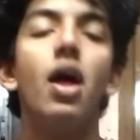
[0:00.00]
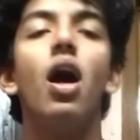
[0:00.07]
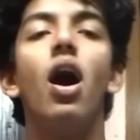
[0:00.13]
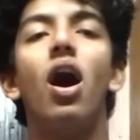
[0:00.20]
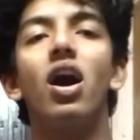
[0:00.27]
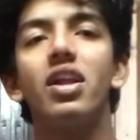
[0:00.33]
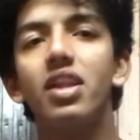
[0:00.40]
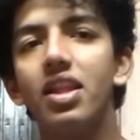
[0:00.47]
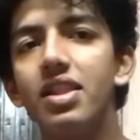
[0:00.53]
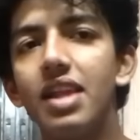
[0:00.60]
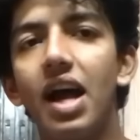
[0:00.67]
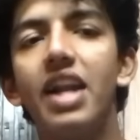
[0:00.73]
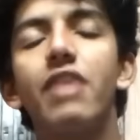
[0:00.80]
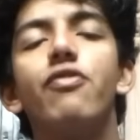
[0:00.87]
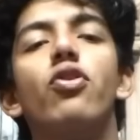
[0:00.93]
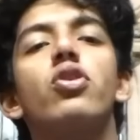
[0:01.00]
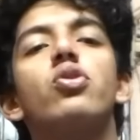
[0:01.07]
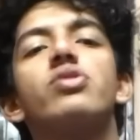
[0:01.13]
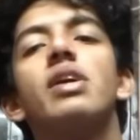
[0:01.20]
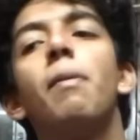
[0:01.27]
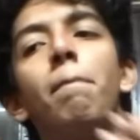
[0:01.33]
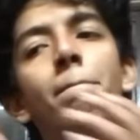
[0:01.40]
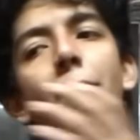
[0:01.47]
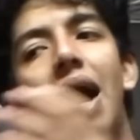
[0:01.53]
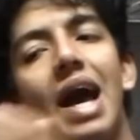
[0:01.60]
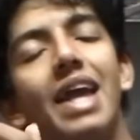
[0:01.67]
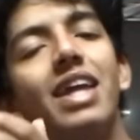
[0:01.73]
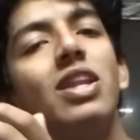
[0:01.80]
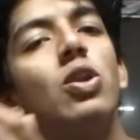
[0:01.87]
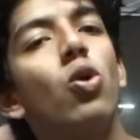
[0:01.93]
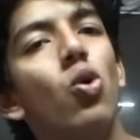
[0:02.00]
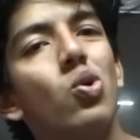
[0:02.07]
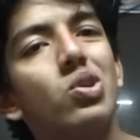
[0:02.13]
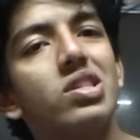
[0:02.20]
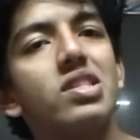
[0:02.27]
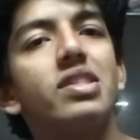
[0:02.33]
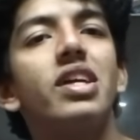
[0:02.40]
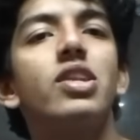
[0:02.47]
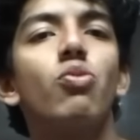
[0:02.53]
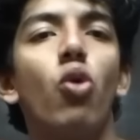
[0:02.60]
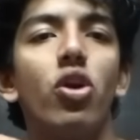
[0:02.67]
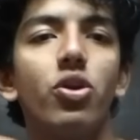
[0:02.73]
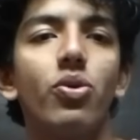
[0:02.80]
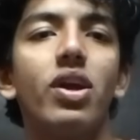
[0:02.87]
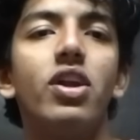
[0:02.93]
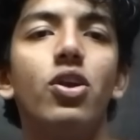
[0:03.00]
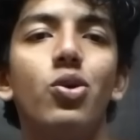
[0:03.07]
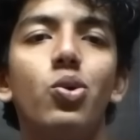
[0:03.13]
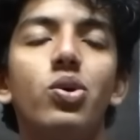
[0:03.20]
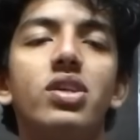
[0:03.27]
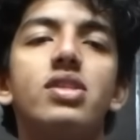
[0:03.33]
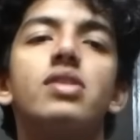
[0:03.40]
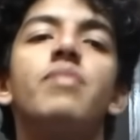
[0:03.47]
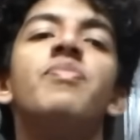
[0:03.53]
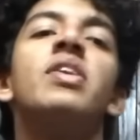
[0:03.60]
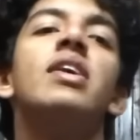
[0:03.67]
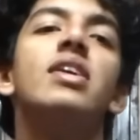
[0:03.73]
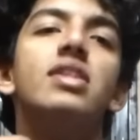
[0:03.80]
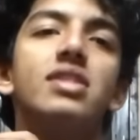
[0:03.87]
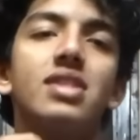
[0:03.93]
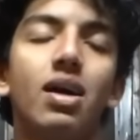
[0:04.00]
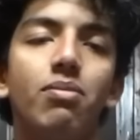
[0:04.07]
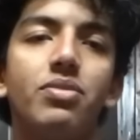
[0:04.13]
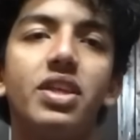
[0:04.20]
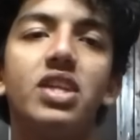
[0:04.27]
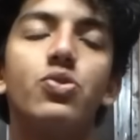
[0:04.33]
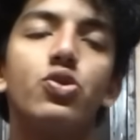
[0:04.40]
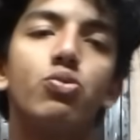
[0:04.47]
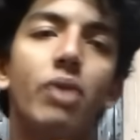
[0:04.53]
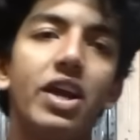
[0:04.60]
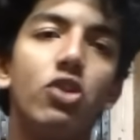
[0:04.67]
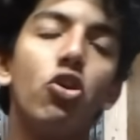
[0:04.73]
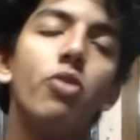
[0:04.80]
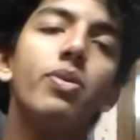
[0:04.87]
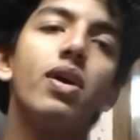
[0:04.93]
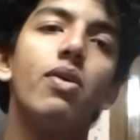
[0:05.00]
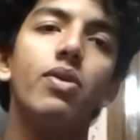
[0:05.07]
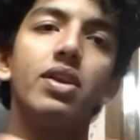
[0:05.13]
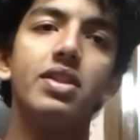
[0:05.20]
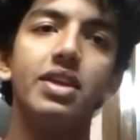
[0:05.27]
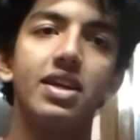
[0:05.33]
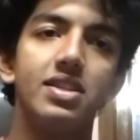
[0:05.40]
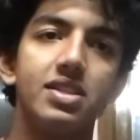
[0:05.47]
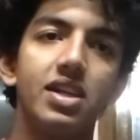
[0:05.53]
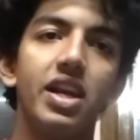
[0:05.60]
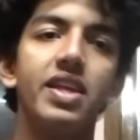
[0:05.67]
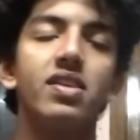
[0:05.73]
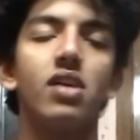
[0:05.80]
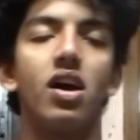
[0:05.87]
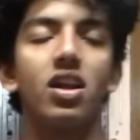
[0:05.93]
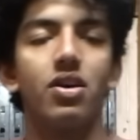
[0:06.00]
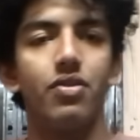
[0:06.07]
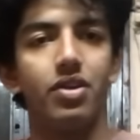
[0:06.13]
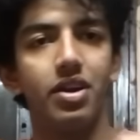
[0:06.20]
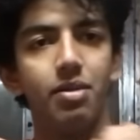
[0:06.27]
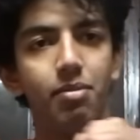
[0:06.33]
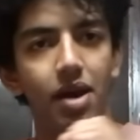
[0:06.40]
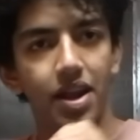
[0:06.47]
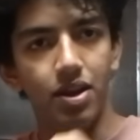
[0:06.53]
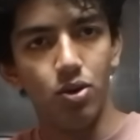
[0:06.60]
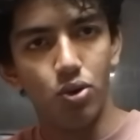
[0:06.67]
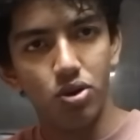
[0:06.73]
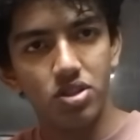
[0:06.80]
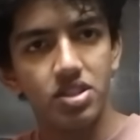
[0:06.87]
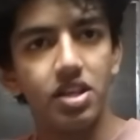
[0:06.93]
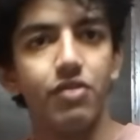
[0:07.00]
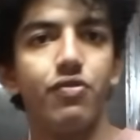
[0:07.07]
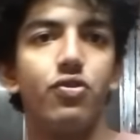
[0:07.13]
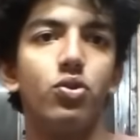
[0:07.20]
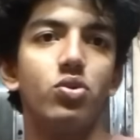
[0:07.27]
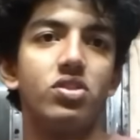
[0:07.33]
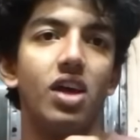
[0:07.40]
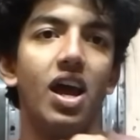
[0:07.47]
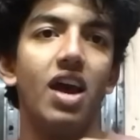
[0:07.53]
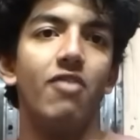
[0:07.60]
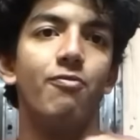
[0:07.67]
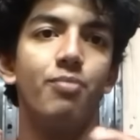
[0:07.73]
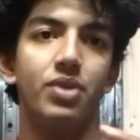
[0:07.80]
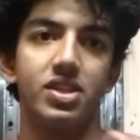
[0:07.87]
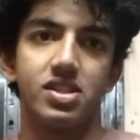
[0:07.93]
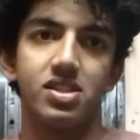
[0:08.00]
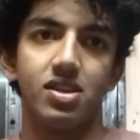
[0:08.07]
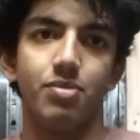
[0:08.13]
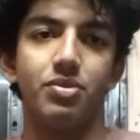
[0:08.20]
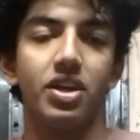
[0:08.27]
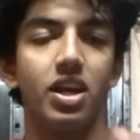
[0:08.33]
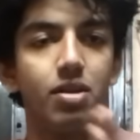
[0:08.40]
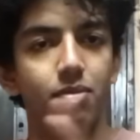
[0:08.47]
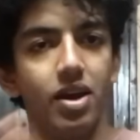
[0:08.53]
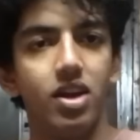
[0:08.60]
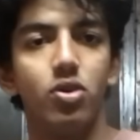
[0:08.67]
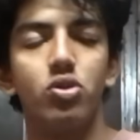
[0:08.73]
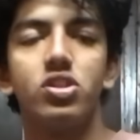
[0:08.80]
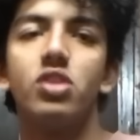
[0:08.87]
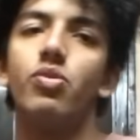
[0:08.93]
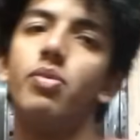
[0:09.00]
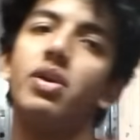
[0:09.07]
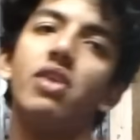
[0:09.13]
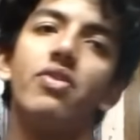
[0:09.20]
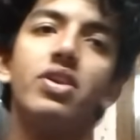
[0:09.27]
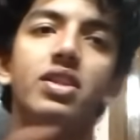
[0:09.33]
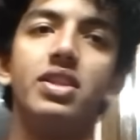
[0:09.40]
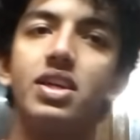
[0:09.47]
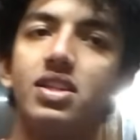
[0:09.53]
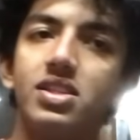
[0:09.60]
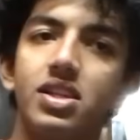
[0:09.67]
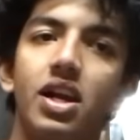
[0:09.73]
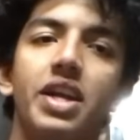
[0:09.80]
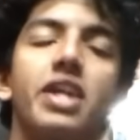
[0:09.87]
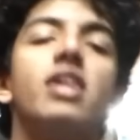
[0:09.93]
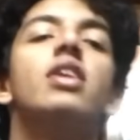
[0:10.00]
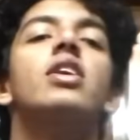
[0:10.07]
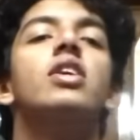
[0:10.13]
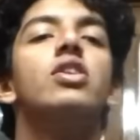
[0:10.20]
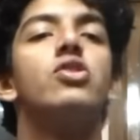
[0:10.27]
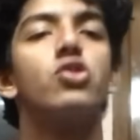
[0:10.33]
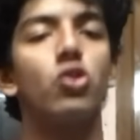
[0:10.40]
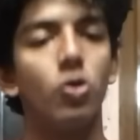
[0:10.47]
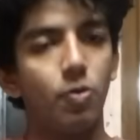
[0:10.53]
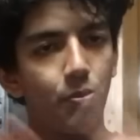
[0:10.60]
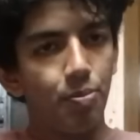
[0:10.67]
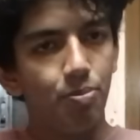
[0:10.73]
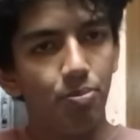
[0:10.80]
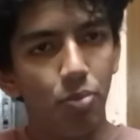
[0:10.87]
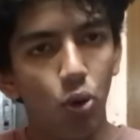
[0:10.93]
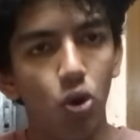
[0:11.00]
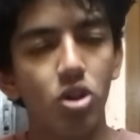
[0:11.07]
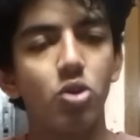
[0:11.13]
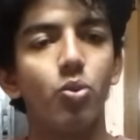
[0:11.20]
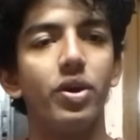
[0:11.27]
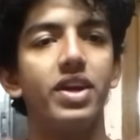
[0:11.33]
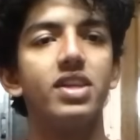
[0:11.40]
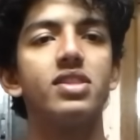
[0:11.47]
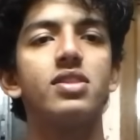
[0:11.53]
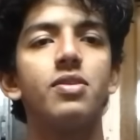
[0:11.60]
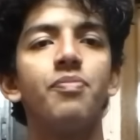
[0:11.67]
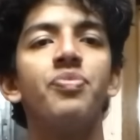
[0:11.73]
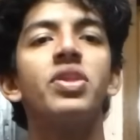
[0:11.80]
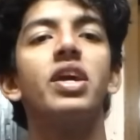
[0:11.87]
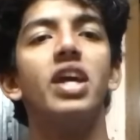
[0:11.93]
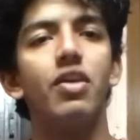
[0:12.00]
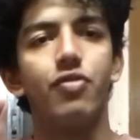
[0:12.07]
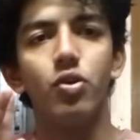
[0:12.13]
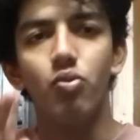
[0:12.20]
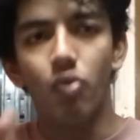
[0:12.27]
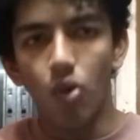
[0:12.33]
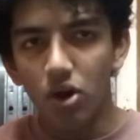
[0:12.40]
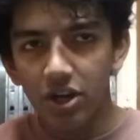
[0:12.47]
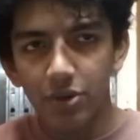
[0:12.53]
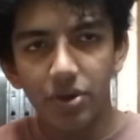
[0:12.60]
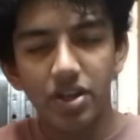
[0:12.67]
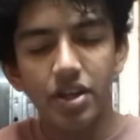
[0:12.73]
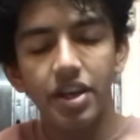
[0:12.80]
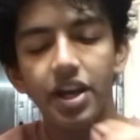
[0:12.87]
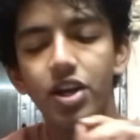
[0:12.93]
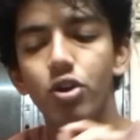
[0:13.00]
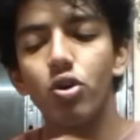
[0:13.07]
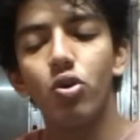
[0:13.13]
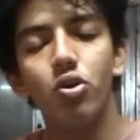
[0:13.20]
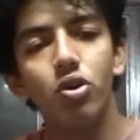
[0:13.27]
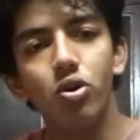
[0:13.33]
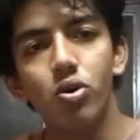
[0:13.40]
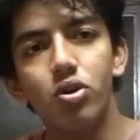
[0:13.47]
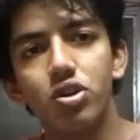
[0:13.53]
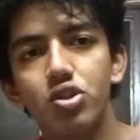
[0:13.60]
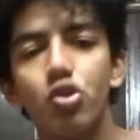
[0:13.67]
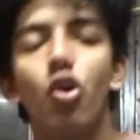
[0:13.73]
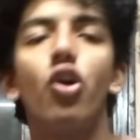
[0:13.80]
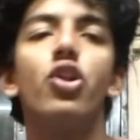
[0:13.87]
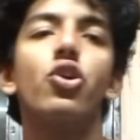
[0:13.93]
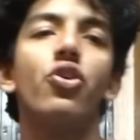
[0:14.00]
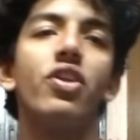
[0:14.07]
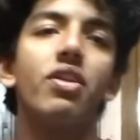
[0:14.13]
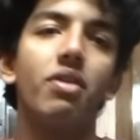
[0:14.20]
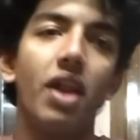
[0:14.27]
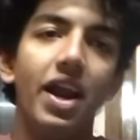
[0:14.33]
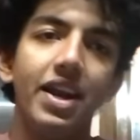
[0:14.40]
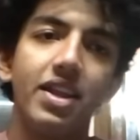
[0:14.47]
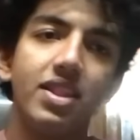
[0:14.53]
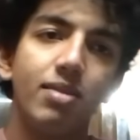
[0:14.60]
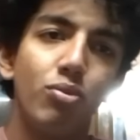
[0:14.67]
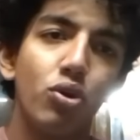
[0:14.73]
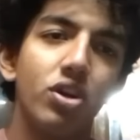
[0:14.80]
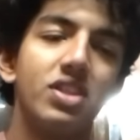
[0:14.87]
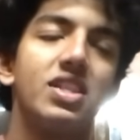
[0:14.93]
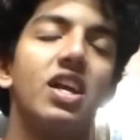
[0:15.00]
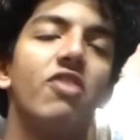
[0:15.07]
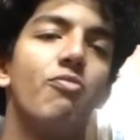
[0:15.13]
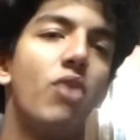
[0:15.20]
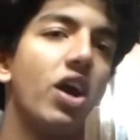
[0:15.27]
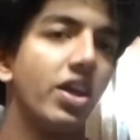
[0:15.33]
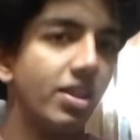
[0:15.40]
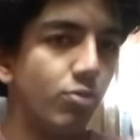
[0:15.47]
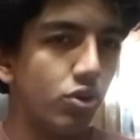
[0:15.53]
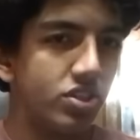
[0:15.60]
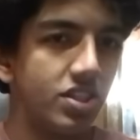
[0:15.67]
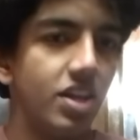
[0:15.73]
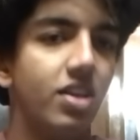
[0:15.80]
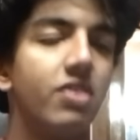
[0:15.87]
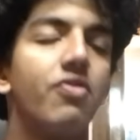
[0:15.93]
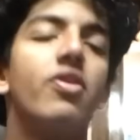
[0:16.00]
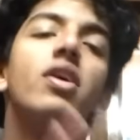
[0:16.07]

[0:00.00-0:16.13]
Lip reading: Other than that, if you're using my notes, then what you can do is some things which might not be covered in the NCERT are covered in my notes. If you have missed something in my notes, it will be covered in the NCERT. So both ways, if you want, you can create your own notes or you can write in the book itself, mark in the book itself.